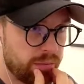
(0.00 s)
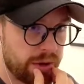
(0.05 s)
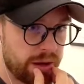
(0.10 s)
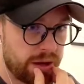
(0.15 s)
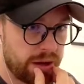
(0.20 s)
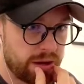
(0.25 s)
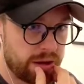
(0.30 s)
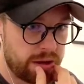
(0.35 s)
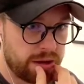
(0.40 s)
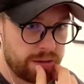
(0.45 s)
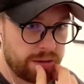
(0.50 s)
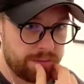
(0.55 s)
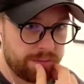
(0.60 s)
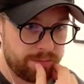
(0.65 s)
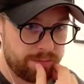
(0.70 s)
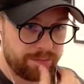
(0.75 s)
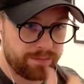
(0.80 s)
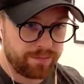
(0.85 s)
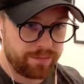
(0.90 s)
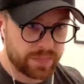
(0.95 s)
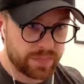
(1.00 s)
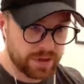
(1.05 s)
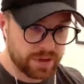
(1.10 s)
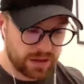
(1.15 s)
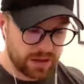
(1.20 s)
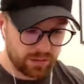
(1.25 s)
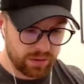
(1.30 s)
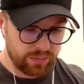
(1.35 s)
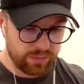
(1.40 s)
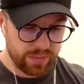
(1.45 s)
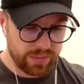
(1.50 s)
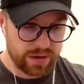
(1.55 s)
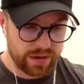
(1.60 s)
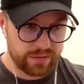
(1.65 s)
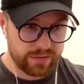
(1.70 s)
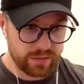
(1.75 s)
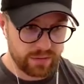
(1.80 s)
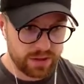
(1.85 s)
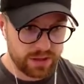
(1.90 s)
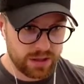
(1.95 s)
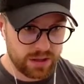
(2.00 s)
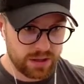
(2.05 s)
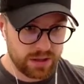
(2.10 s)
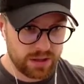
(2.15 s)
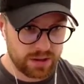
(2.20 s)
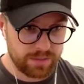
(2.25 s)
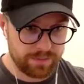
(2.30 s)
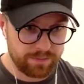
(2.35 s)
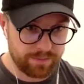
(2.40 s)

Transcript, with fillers: back. Coming back from the dead.